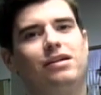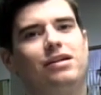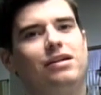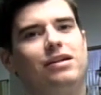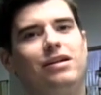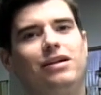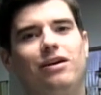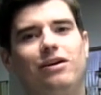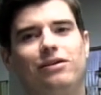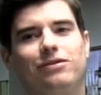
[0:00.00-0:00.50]

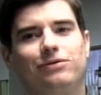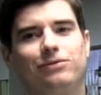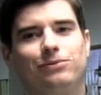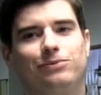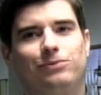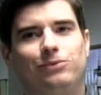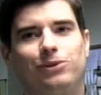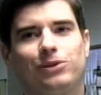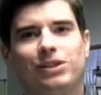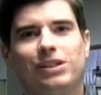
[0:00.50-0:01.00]
you know,
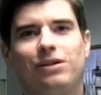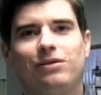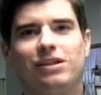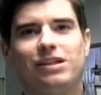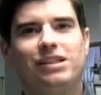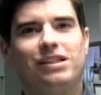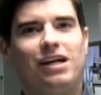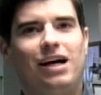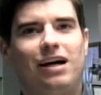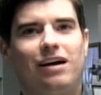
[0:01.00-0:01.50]
we'll see what
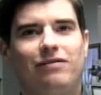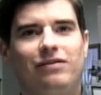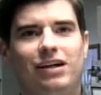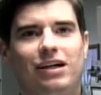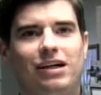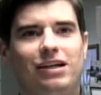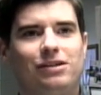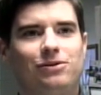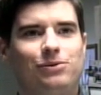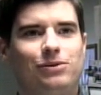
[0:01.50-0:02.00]
the CIF
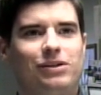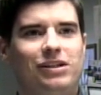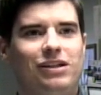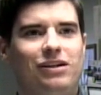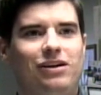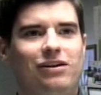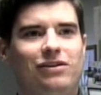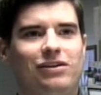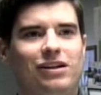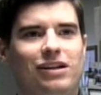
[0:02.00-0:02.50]
does. You
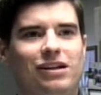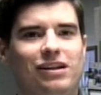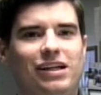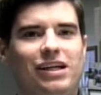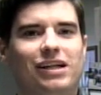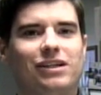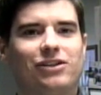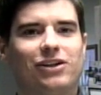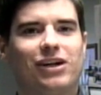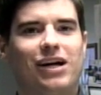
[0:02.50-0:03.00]
know, the
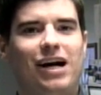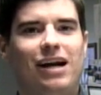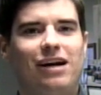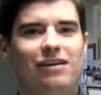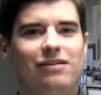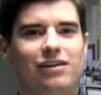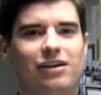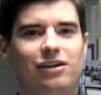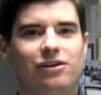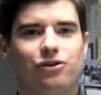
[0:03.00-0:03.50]
leagues are kind
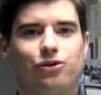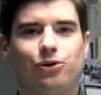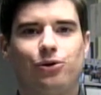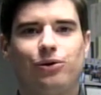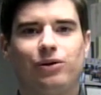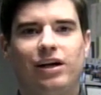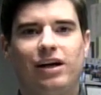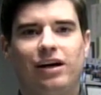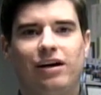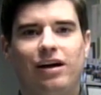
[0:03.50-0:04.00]
of in
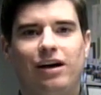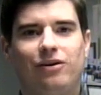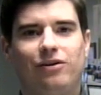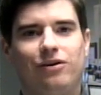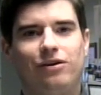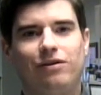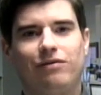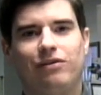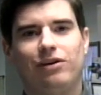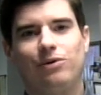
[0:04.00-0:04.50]
control there. I don't
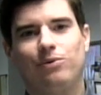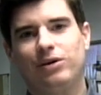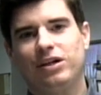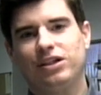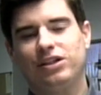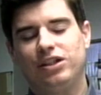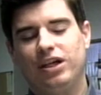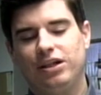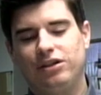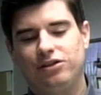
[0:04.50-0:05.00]
know if they'll want
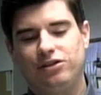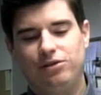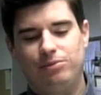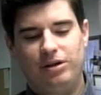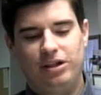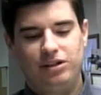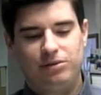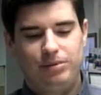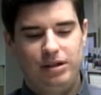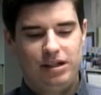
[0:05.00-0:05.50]
to change too
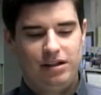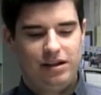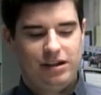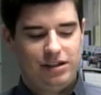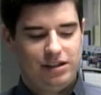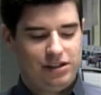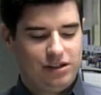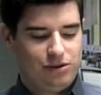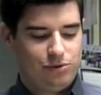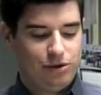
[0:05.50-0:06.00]
much, but
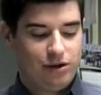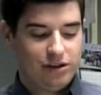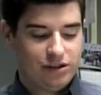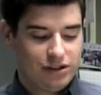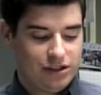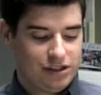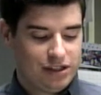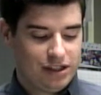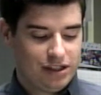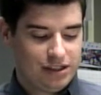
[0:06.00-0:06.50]
it's just real
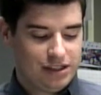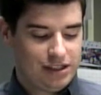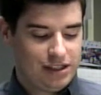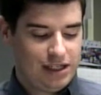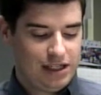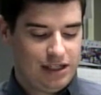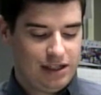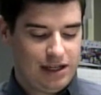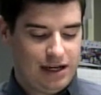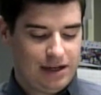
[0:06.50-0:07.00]
interesting to
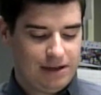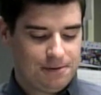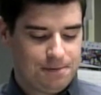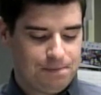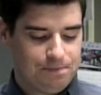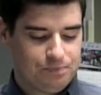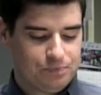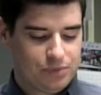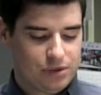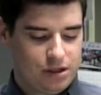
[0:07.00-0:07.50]
see that
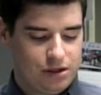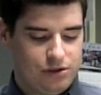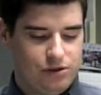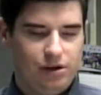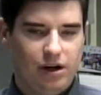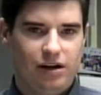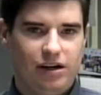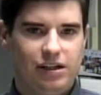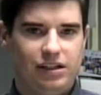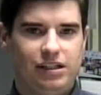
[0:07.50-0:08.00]

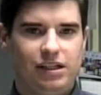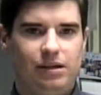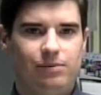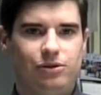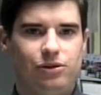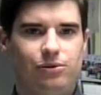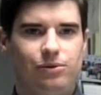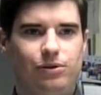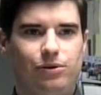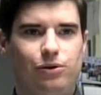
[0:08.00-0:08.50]
2 area
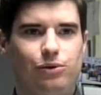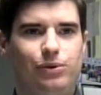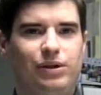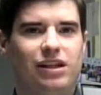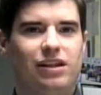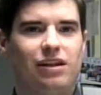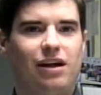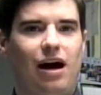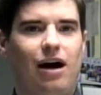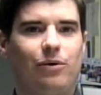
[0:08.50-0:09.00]
teams who we
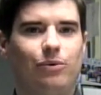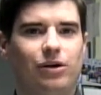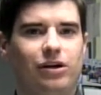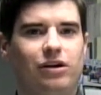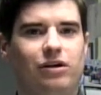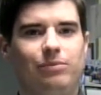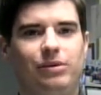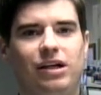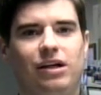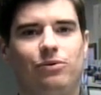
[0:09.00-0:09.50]
thought were
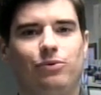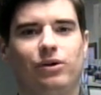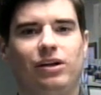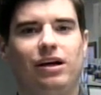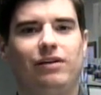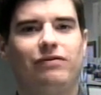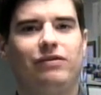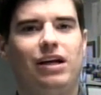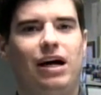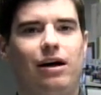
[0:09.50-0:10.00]
going to be in were
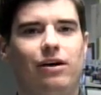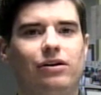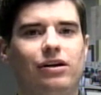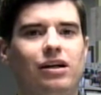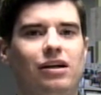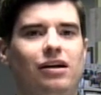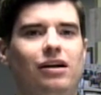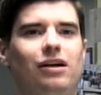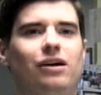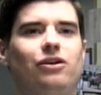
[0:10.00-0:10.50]
left out.
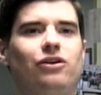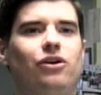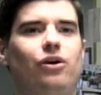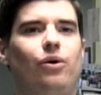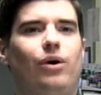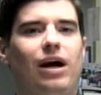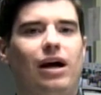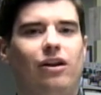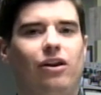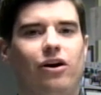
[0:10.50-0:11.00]

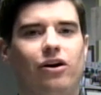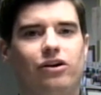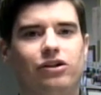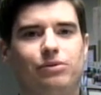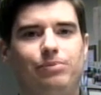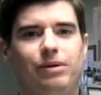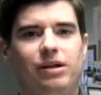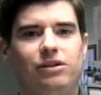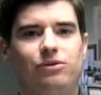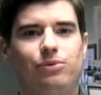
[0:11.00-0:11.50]
No
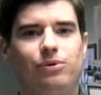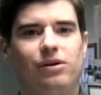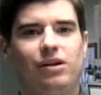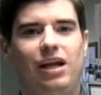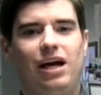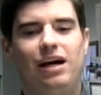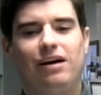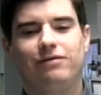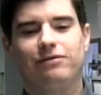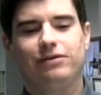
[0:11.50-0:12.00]
at-large bids were
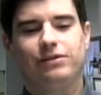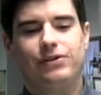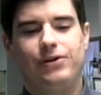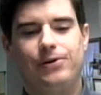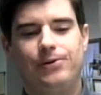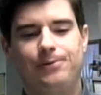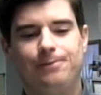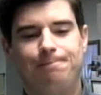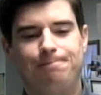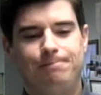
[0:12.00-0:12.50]
left.
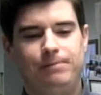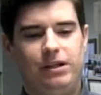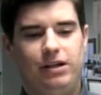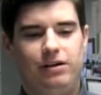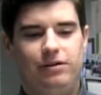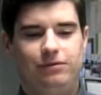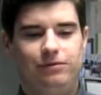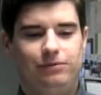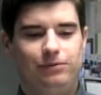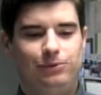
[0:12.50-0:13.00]
So, you
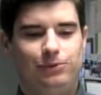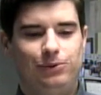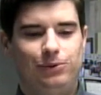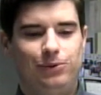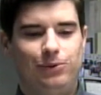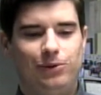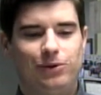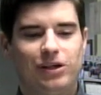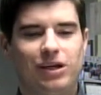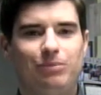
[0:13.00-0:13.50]
know,
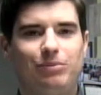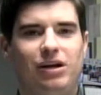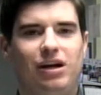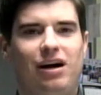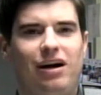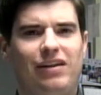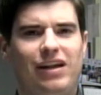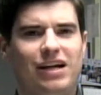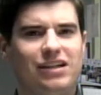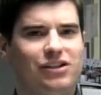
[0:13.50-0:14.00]
we'll keep an
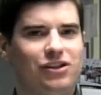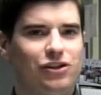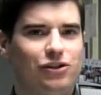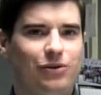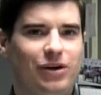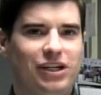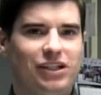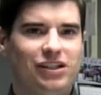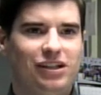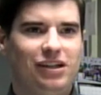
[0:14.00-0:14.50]
eye on that
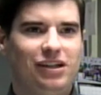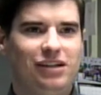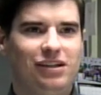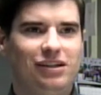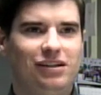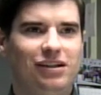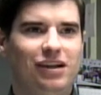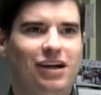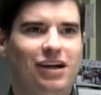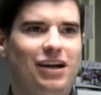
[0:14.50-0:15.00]
situation,
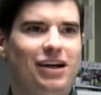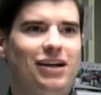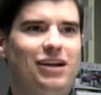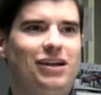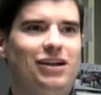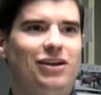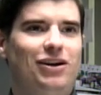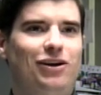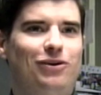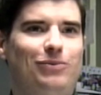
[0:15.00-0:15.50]
and,
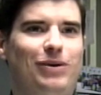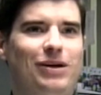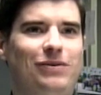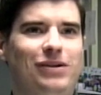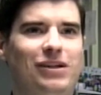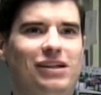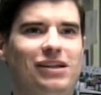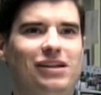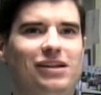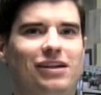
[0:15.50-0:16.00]
you know,
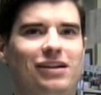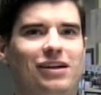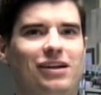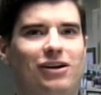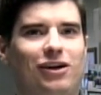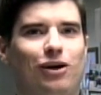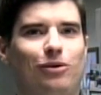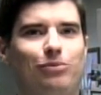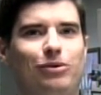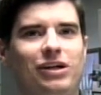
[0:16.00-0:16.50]
maybe in
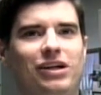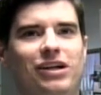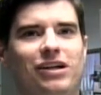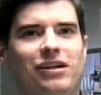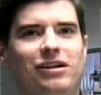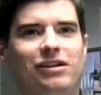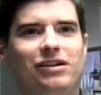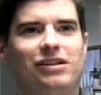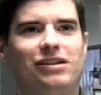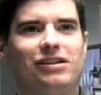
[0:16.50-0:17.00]
a couple of
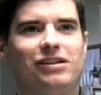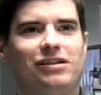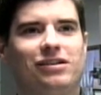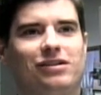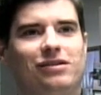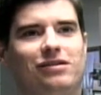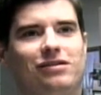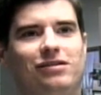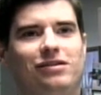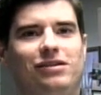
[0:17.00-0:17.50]

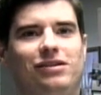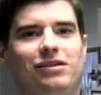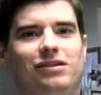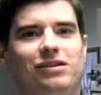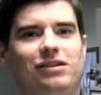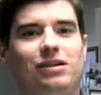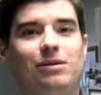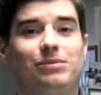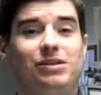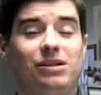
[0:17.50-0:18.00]
years,
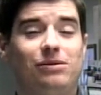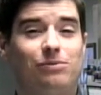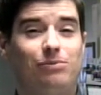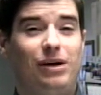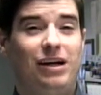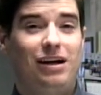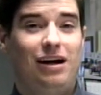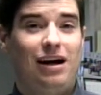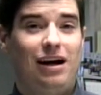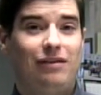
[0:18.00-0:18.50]
some teams
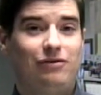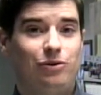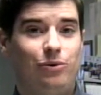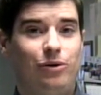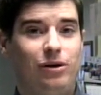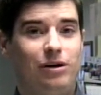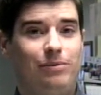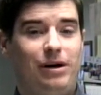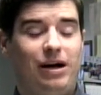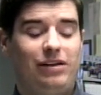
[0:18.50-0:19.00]
might not have to
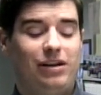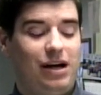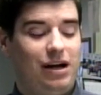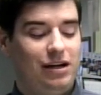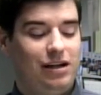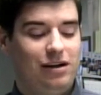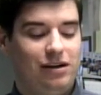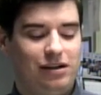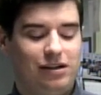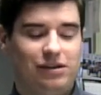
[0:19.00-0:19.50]
worry about
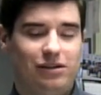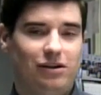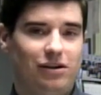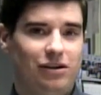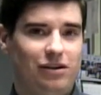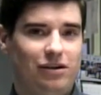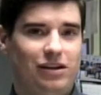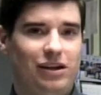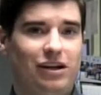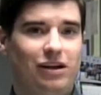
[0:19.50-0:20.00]
that here, because
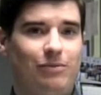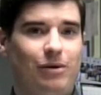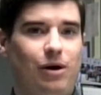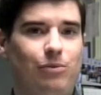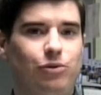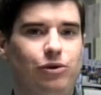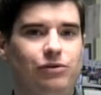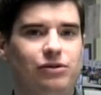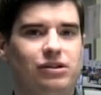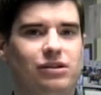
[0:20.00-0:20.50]
they're thinking
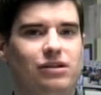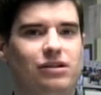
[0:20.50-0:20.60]
about moving to the